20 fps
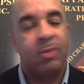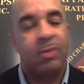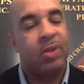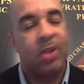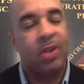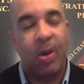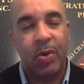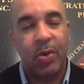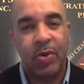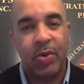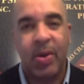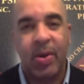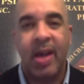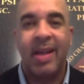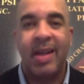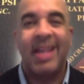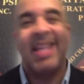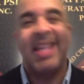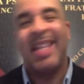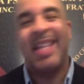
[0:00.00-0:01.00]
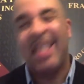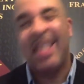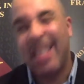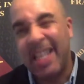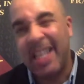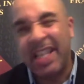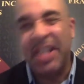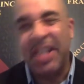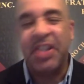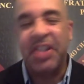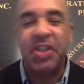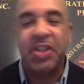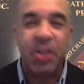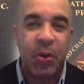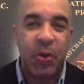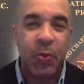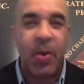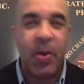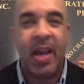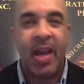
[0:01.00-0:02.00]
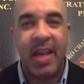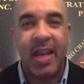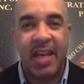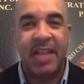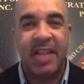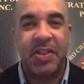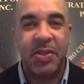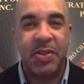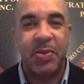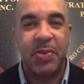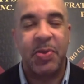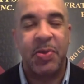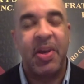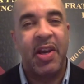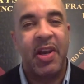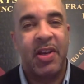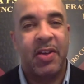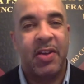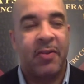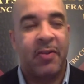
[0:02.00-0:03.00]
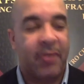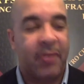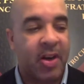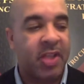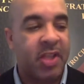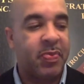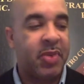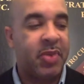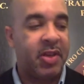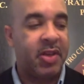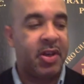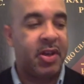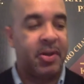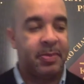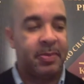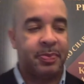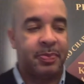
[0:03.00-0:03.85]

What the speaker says: Don't try to ease your way into your freshman year.